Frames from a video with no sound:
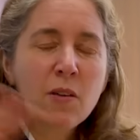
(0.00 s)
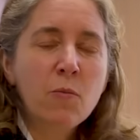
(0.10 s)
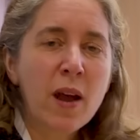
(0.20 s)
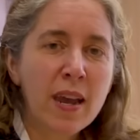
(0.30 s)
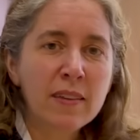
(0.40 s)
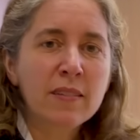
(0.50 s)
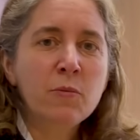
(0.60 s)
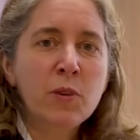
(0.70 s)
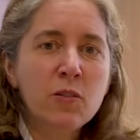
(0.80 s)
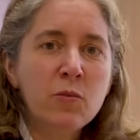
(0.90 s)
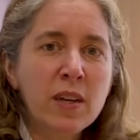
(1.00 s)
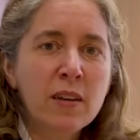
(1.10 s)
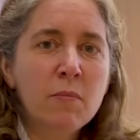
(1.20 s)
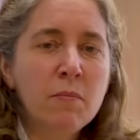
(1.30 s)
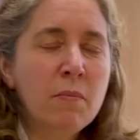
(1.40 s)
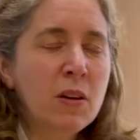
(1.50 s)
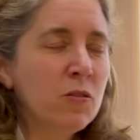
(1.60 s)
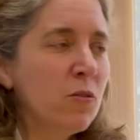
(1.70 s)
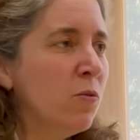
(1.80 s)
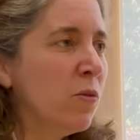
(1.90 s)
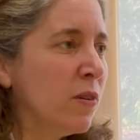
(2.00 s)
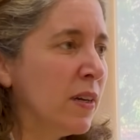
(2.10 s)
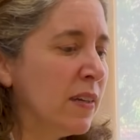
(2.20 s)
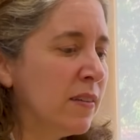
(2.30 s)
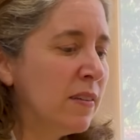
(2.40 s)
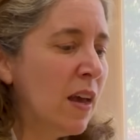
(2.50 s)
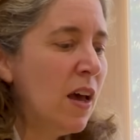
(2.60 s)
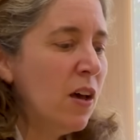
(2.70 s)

ways in which we can measure coordinates.